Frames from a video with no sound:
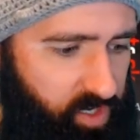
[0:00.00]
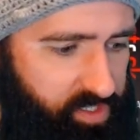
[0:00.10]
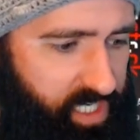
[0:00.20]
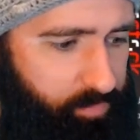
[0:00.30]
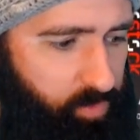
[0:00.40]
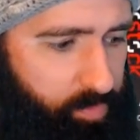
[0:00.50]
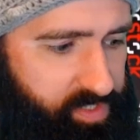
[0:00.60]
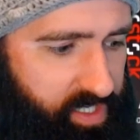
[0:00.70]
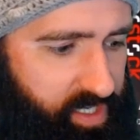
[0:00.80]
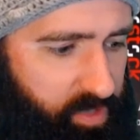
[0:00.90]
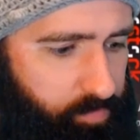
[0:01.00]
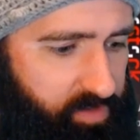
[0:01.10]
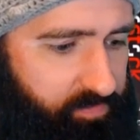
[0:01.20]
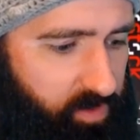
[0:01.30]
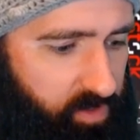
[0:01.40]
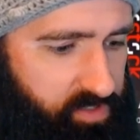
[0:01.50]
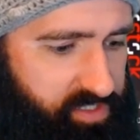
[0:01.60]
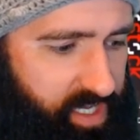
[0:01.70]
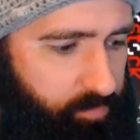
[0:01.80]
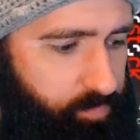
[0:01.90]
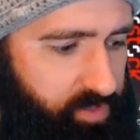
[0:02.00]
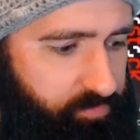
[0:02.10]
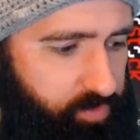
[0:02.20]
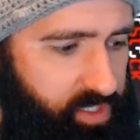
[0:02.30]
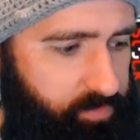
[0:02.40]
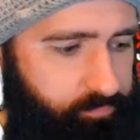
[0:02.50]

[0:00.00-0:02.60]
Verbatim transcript: name of the website. MP4 to MP3.